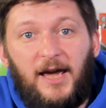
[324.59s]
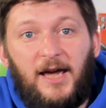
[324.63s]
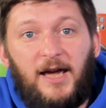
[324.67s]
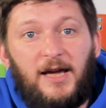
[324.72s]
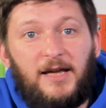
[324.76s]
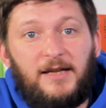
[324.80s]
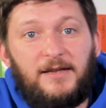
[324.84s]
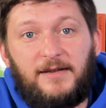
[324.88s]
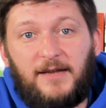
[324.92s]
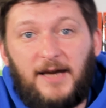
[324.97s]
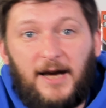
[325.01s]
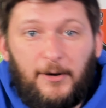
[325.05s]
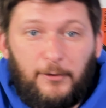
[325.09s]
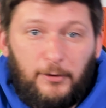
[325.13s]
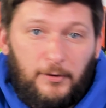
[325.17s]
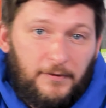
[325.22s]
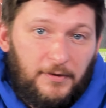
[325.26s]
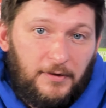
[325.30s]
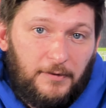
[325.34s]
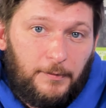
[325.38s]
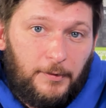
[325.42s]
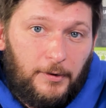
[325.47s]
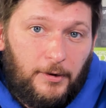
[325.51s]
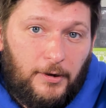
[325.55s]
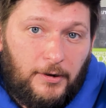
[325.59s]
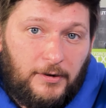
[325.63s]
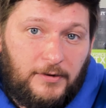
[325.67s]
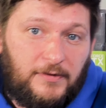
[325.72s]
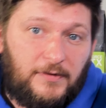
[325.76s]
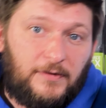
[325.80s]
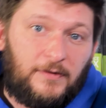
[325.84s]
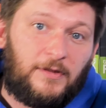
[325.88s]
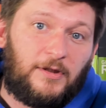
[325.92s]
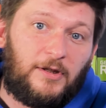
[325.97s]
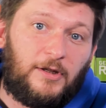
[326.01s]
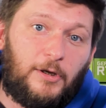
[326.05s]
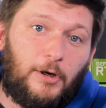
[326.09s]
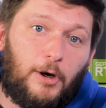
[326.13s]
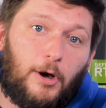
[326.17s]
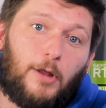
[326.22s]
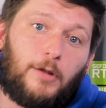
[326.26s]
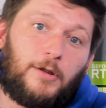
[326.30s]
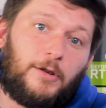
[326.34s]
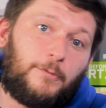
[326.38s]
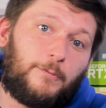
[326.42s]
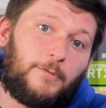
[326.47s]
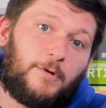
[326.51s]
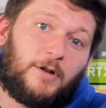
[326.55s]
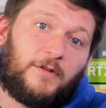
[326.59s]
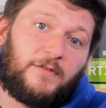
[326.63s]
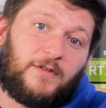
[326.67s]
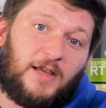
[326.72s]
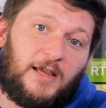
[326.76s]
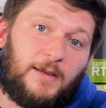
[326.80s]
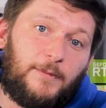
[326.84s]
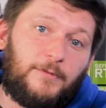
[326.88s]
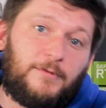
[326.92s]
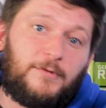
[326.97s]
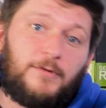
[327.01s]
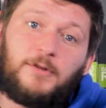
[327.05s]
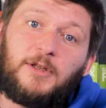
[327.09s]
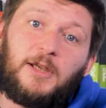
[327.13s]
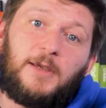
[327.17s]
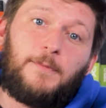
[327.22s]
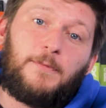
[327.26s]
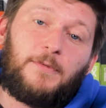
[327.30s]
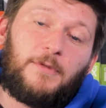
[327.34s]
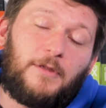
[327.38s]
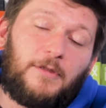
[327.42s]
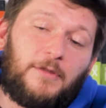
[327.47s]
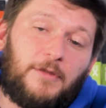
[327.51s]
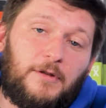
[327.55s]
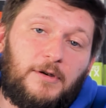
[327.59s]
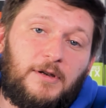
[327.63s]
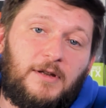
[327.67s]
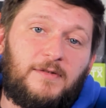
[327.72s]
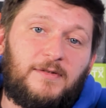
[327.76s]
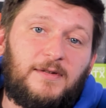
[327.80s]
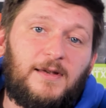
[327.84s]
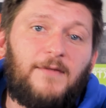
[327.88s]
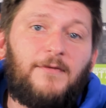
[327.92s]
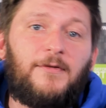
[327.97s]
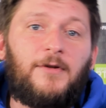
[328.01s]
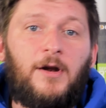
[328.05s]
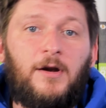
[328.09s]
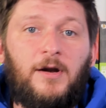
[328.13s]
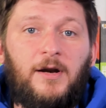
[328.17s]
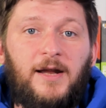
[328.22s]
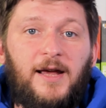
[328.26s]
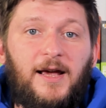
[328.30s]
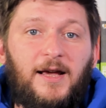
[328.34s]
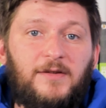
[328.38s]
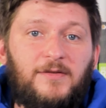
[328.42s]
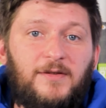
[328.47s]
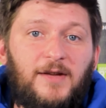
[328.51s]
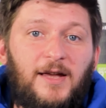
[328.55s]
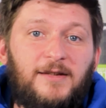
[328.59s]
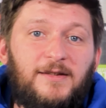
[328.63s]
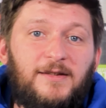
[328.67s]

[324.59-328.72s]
And out of the box, the all-in-one was able to keep the 3700X